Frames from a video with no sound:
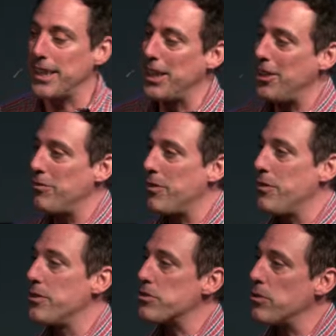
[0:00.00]
of
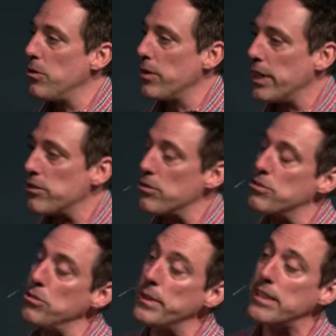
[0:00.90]
the Story. So
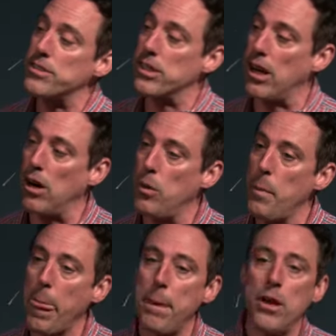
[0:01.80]
2 weeks ago,
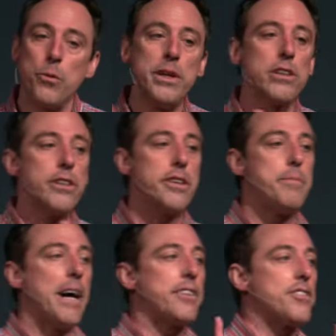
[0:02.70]
we learned
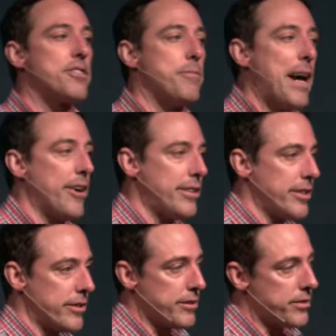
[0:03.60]
about the
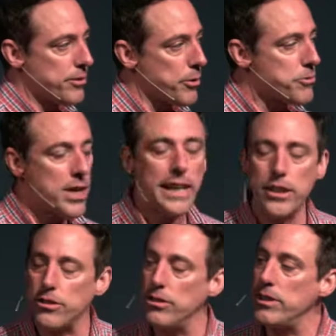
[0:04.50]
Samaritans. So I'm trying to
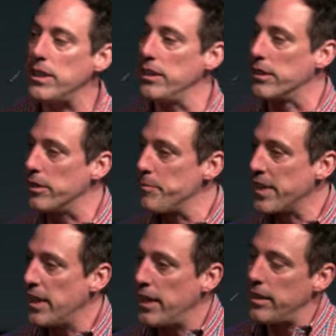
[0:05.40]
do here
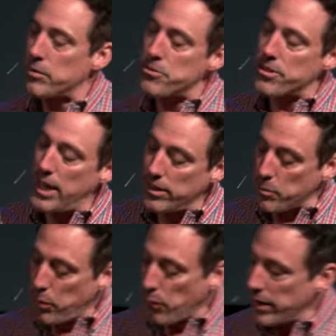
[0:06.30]
is I'm trying to
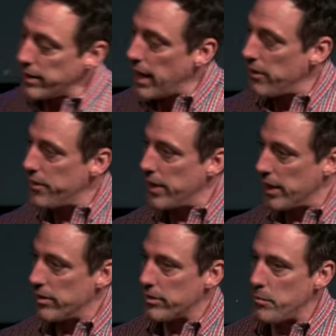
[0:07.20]
point out
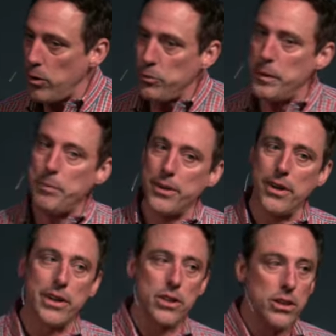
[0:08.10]
things that most people
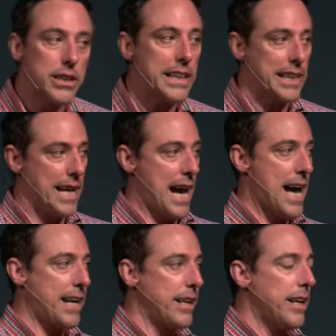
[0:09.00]
aren't looking
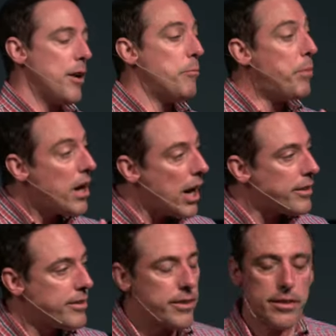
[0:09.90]
at,
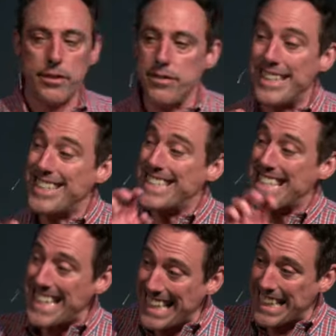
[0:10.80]
but these
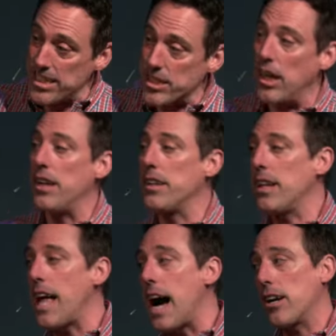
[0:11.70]
things
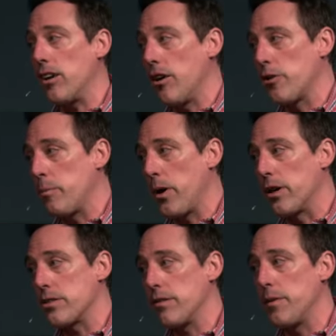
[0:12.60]
unlock other
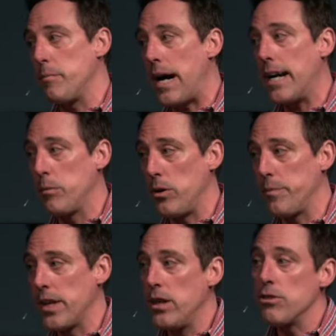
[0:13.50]
parts of the Bible.
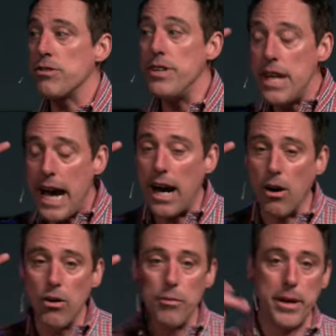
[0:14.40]
So
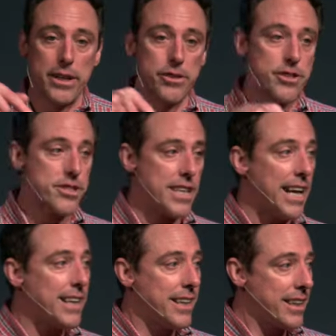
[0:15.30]
now, by
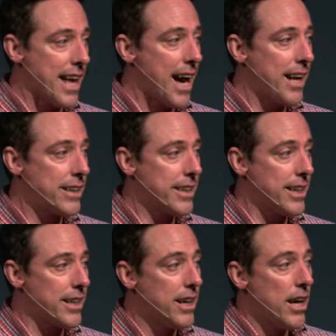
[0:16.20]
understanding that,
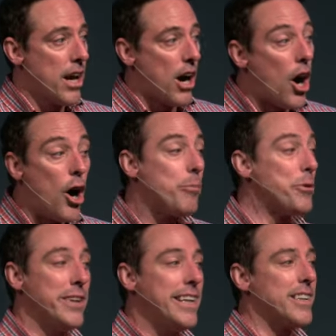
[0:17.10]
King
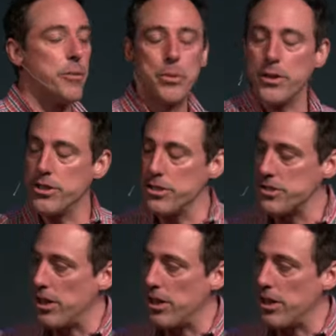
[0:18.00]
Omri and the purchase